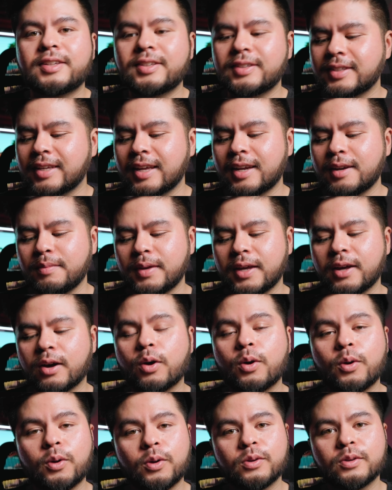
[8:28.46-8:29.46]
is going to be a
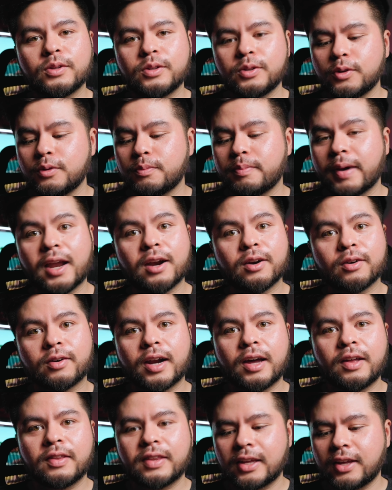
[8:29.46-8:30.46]
whole new
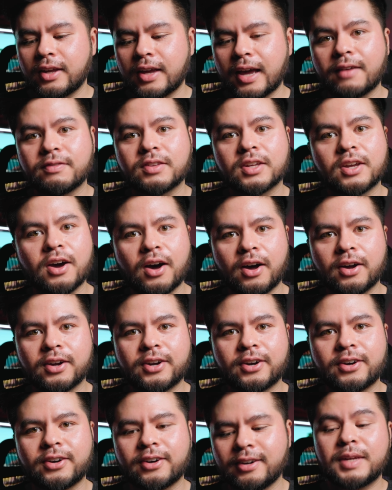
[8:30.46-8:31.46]
battleground that you have to
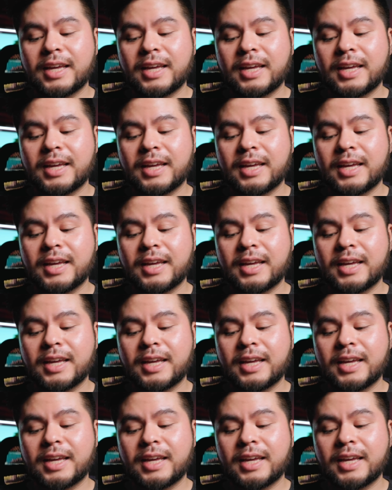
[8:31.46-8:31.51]
conquer,